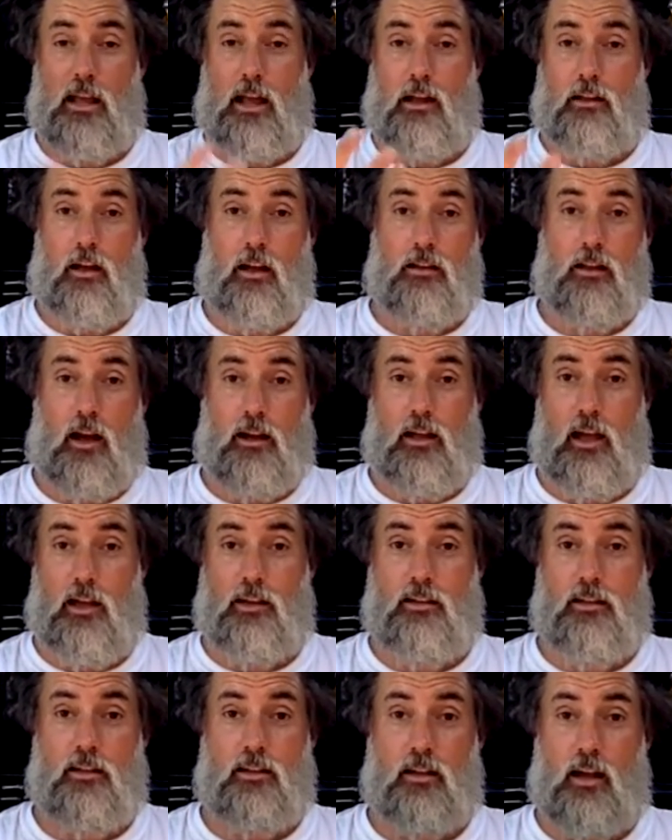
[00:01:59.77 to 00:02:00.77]
I got
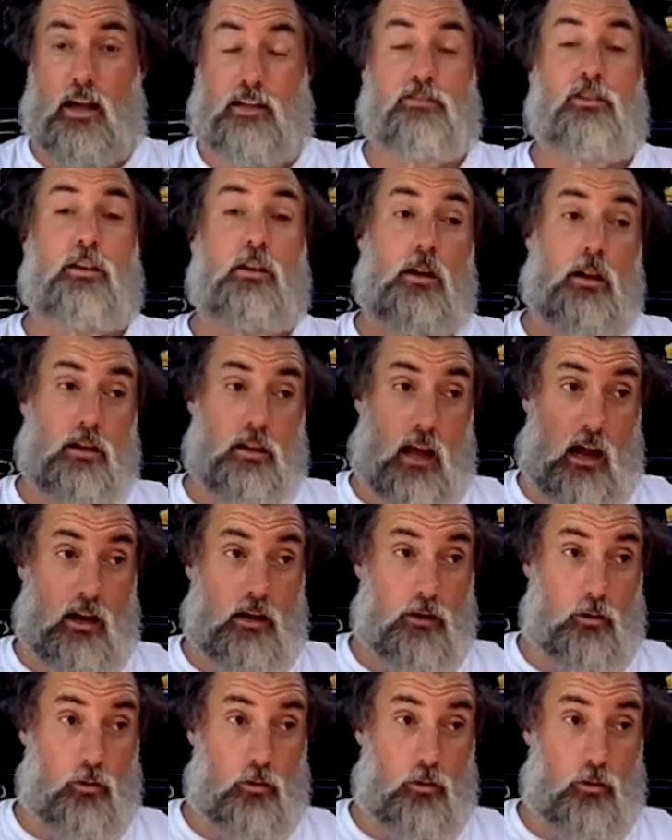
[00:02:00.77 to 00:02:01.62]
a new